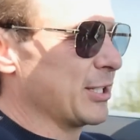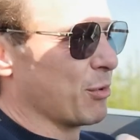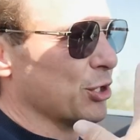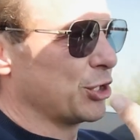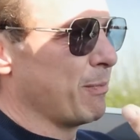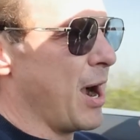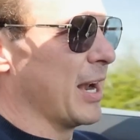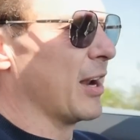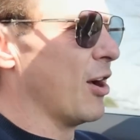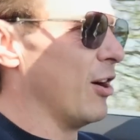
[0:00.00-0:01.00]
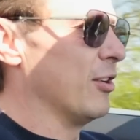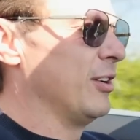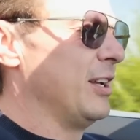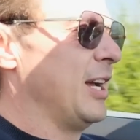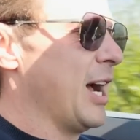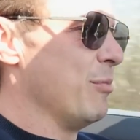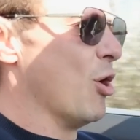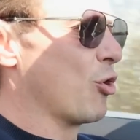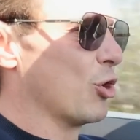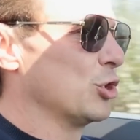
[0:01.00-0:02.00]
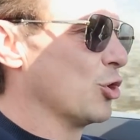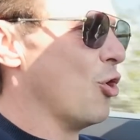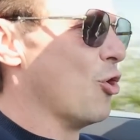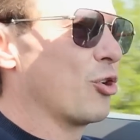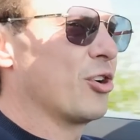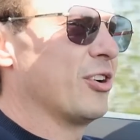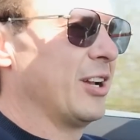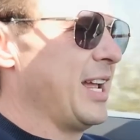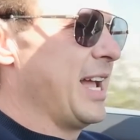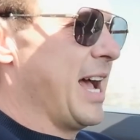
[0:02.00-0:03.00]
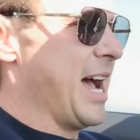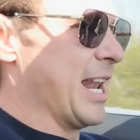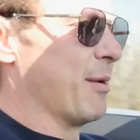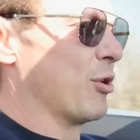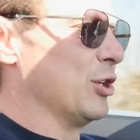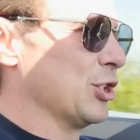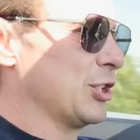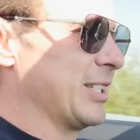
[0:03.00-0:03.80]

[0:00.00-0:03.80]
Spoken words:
I'm going to smile a lot, I'm not going to talk, and I'm going to just